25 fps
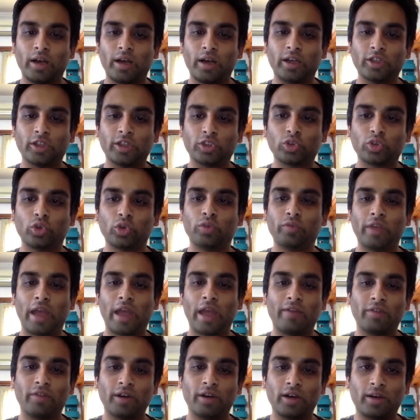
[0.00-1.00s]
So we
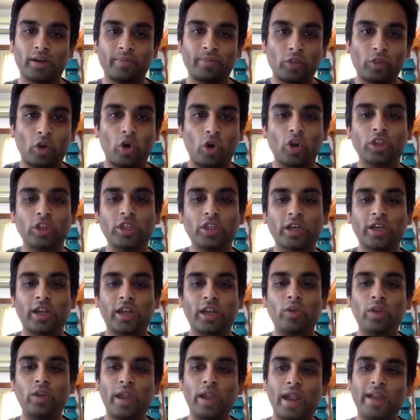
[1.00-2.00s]
have a on the
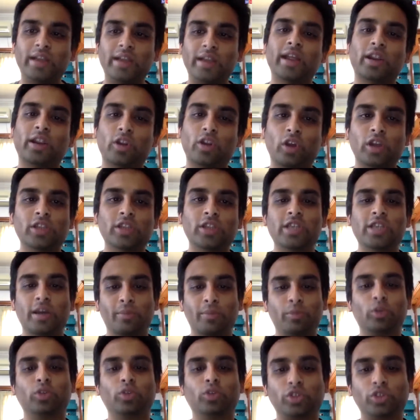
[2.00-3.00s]
ground and technology
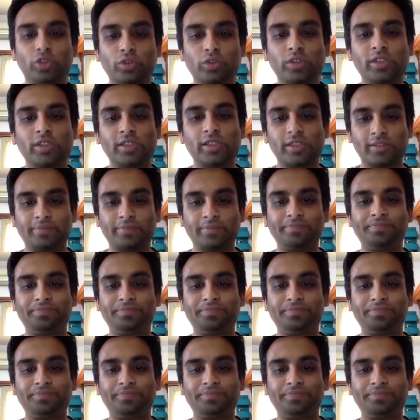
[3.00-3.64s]
approach to this.